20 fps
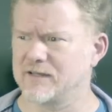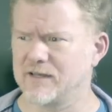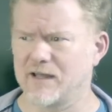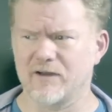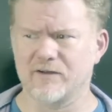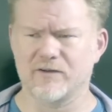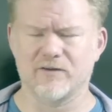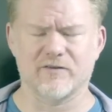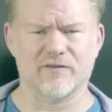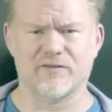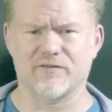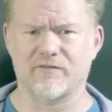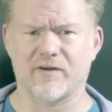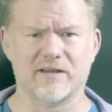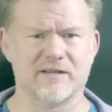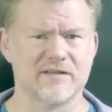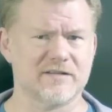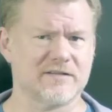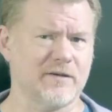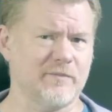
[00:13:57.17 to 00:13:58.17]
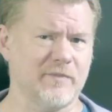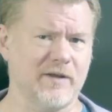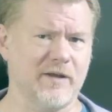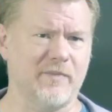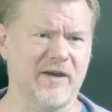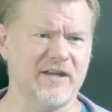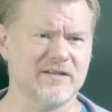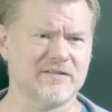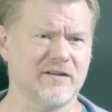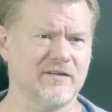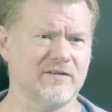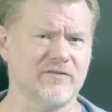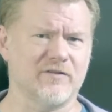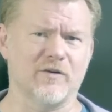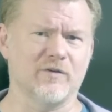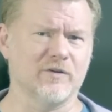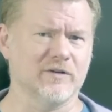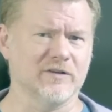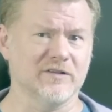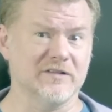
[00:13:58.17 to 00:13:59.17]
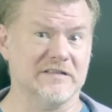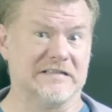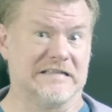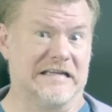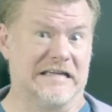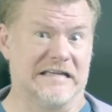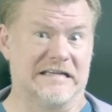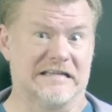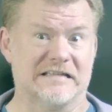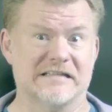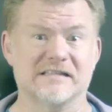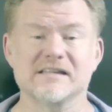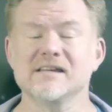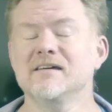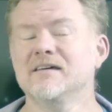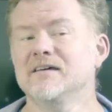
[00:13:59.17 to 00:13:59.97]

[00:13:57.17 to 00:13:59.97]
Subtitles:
and now you're a threat to somebody based on your own hallucinations.